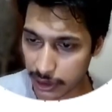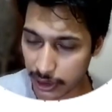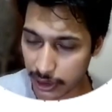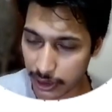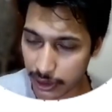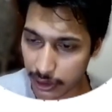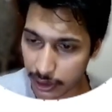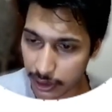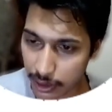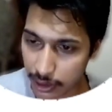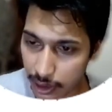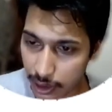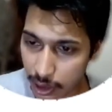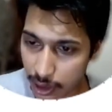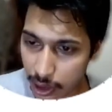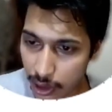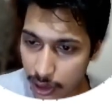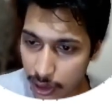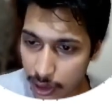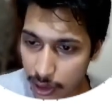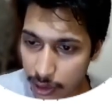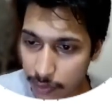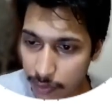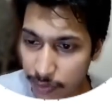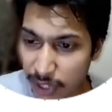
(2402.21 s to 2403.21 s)
Whenever you
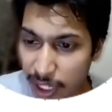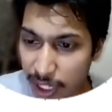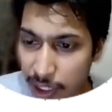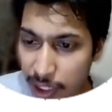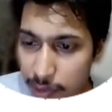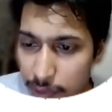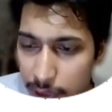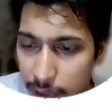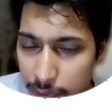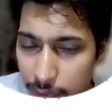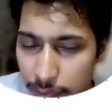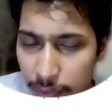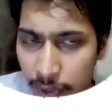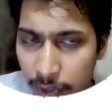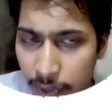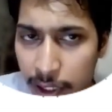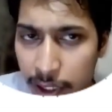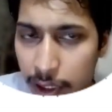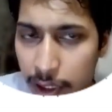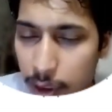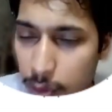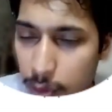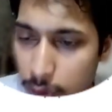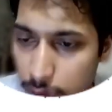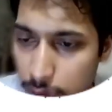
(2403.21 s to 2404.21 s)
find out
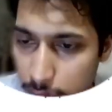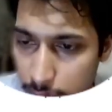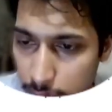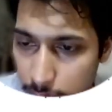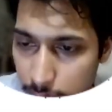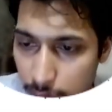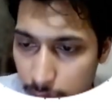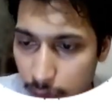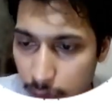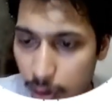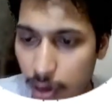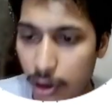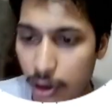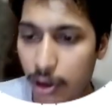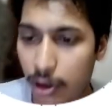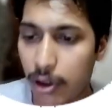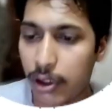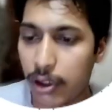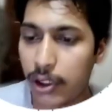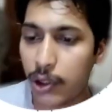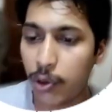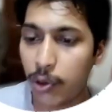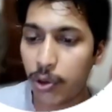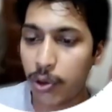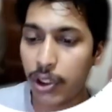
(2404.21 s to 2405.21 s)
or you need to
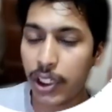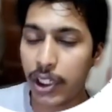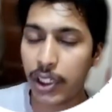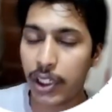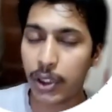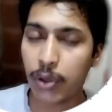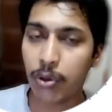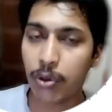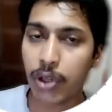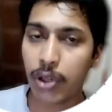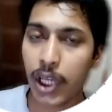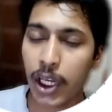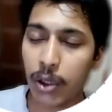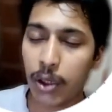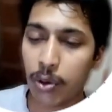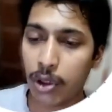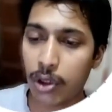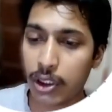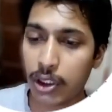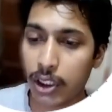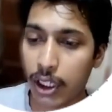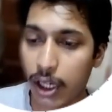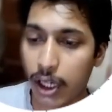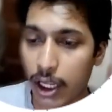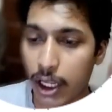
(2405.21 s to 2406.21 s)
calculate the last digit
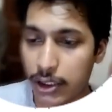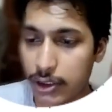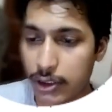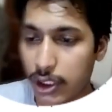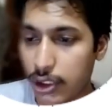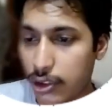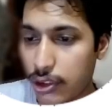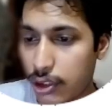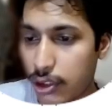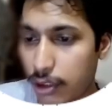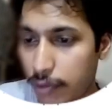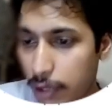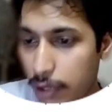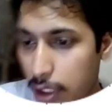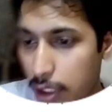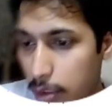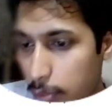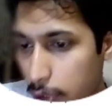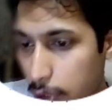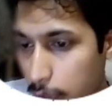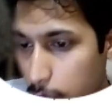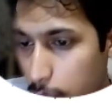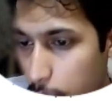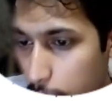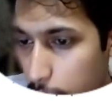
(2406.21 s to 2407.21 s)
of a number, always take
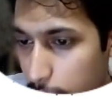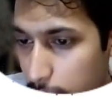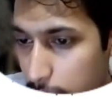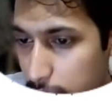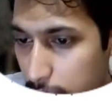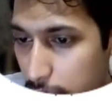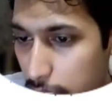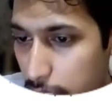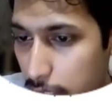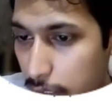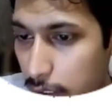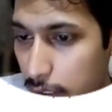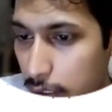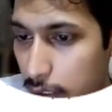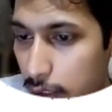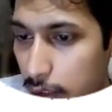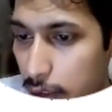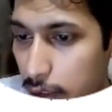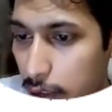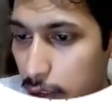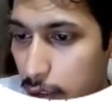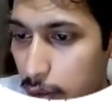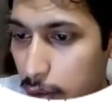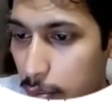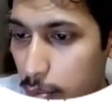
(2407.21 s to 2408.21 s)

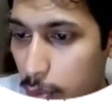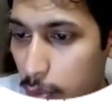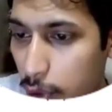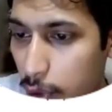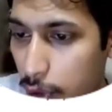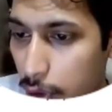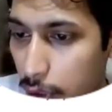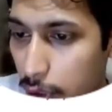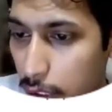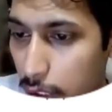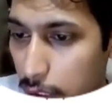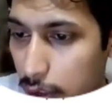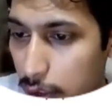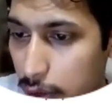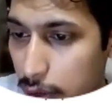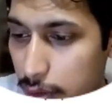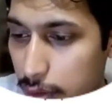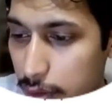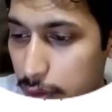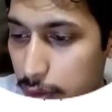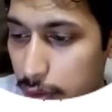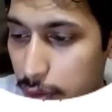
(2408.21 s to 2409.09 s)
modulo. Okay.